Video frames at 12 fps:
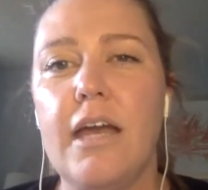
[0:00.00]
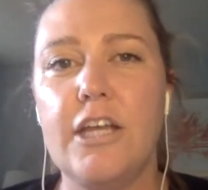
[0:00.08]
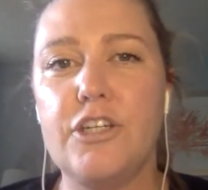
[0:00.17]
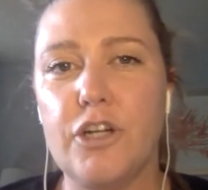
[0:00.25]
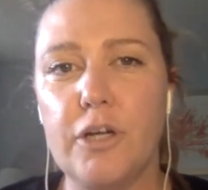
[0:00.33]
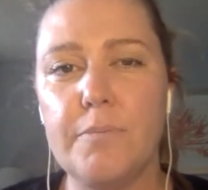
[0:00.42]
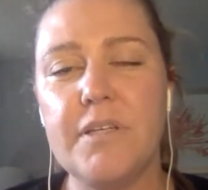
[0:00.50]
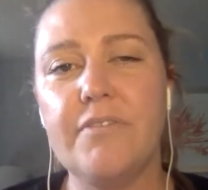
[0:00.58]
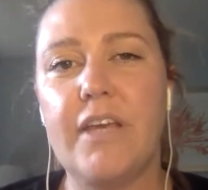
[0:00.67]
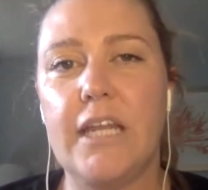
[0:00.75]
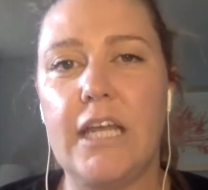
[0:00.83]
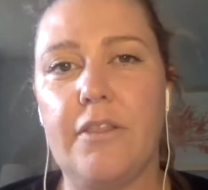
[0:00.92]
In terms of
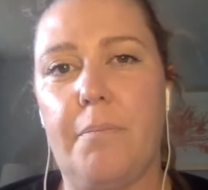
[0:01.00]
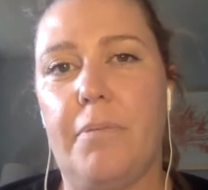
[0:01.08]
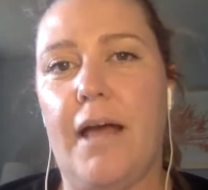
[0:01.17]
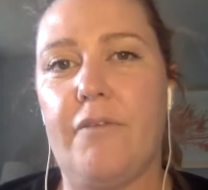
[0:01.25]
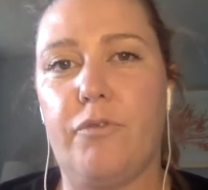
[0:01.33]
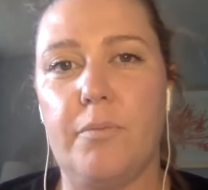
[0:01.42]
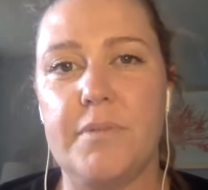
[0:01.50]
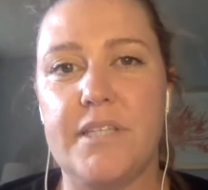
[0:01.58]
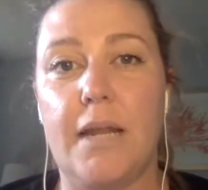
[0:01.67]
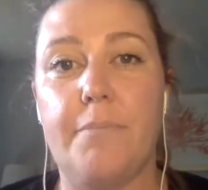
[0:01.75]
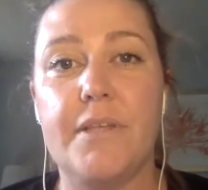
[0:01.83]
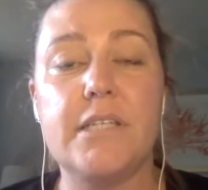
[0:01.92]
getting the platform
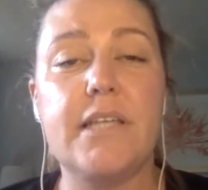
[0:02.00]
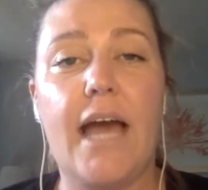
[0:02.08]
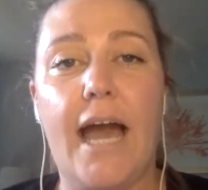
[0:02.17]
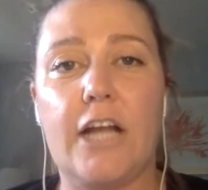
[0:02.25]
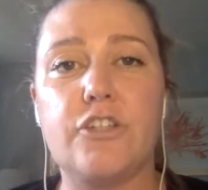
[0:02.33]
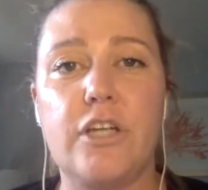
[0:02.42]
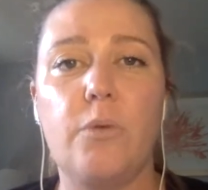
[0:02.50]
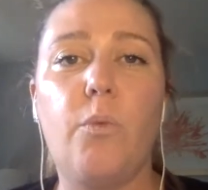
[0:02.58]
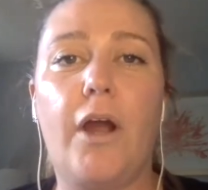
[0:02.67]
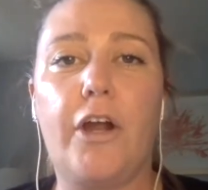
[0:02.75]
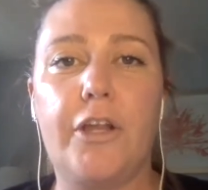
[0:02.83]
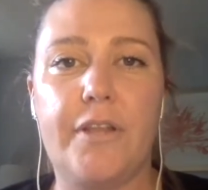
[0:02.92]
set up, this is actually
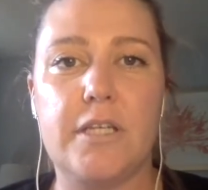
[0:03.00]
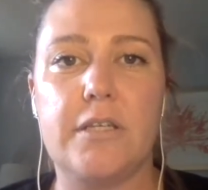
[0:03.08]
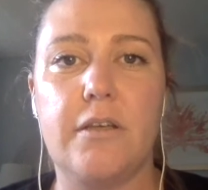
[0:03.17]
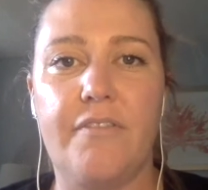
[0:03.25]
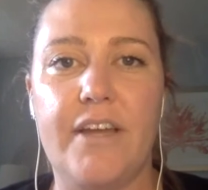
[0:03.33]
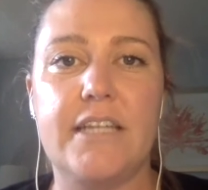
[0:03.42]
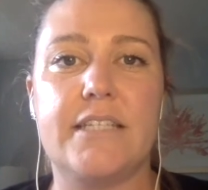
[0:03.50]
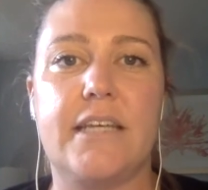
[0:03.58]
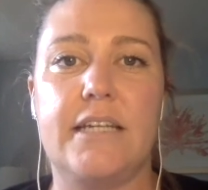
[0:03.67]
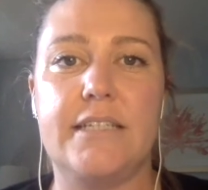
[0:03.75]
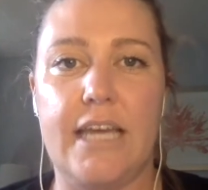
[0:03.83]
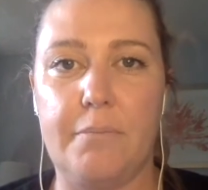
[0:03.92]
where this event is
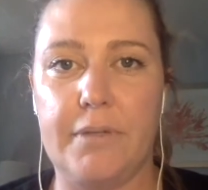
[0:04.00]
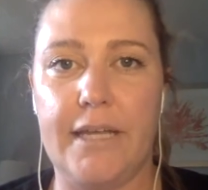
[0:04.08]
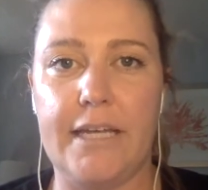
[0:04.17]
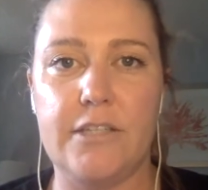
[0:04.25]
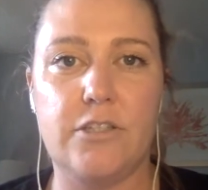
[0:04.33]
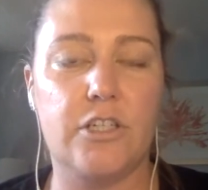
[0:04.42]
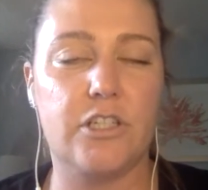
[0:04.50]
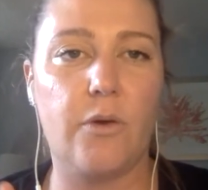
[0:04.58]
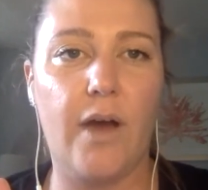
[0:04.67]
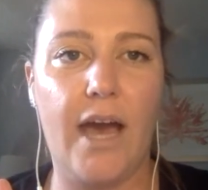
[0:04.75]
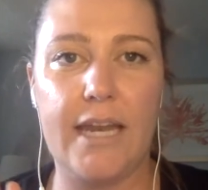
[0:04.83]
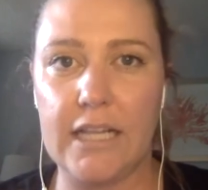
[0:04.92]
going to take place. So just go
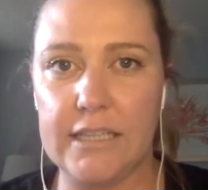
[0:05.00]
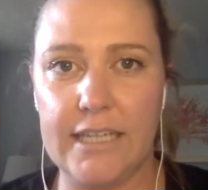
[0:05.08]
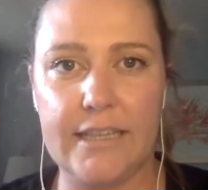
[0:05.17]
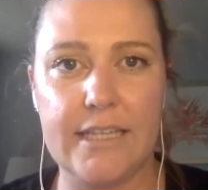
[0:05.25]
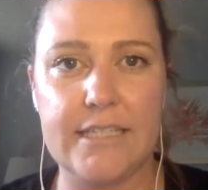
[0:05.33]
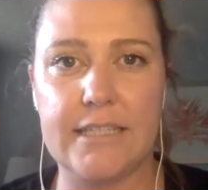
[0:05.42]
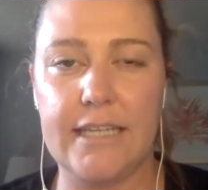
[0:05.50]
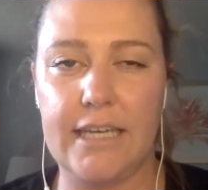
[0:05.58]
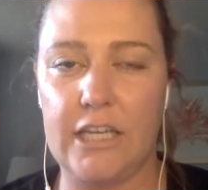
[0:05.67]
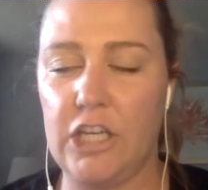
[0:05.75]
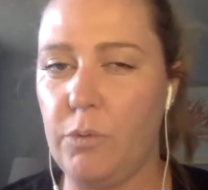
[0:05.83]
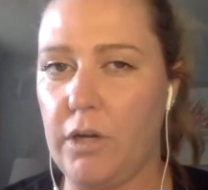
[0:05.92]
ahead and click this
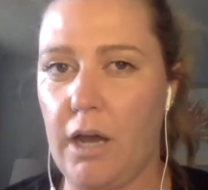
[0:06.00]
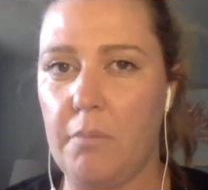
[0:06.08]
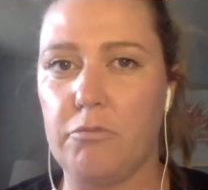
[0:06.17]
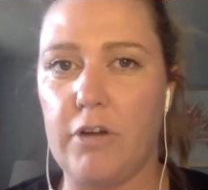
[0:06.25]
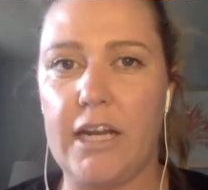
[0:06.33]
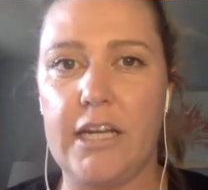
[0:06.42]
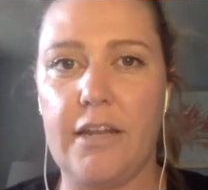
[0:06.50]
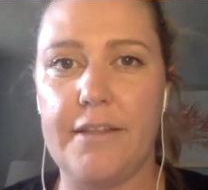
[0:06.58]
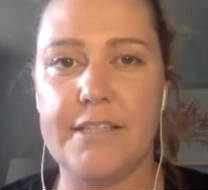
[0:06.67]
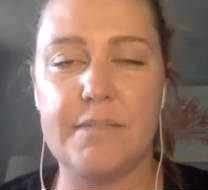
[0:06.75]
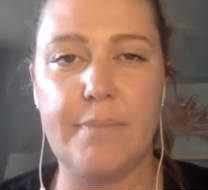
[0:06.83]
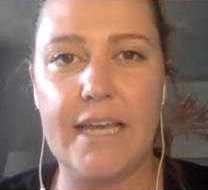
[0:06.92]
link and you will come right into
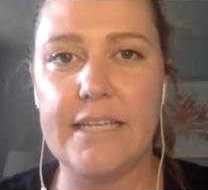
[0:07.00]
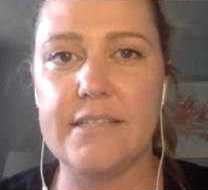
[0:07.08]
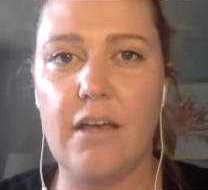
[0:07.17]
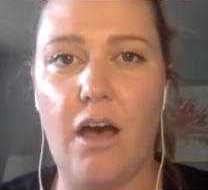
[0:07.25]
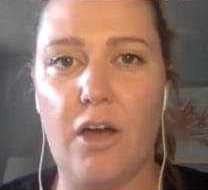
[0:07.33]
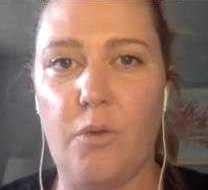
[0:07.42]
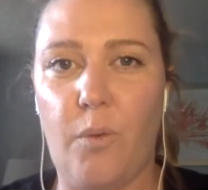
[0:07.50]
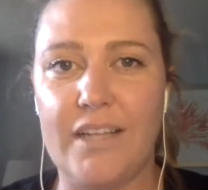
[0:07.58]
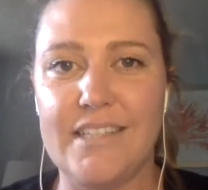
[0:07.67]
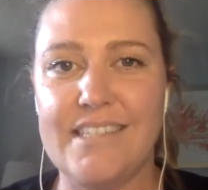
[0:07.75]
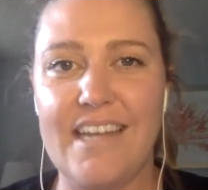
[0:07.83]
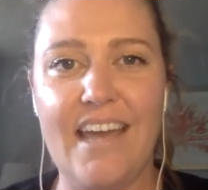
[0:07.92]
this space on
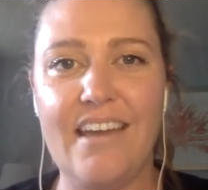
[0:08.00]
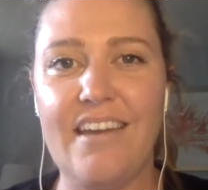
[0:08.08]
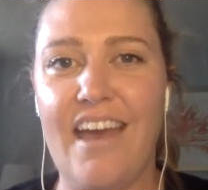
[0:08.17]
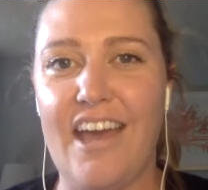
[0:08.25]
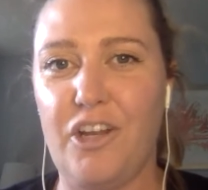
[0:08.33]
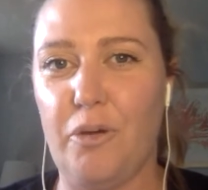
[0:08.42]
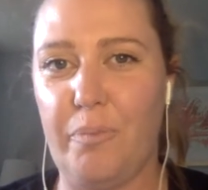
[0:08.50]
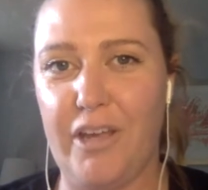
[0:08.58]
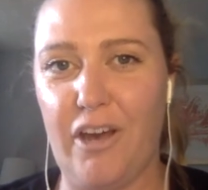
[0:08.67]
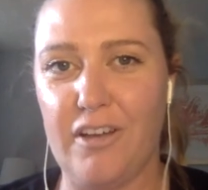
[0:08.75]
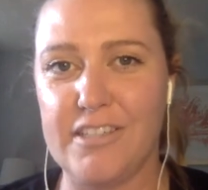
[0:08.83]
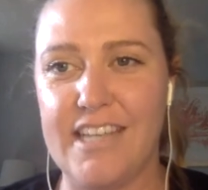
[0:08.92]
Wednesday and you'll be
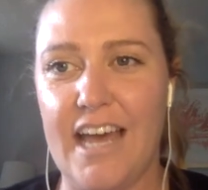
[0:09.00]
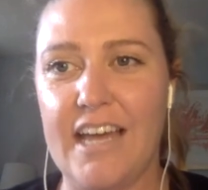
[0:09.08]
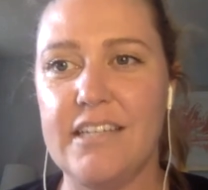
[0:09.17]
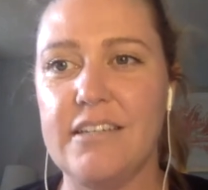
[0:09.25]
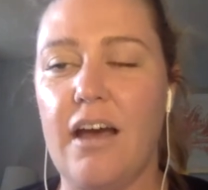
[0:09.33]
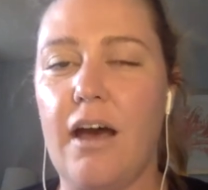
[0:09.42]
all set.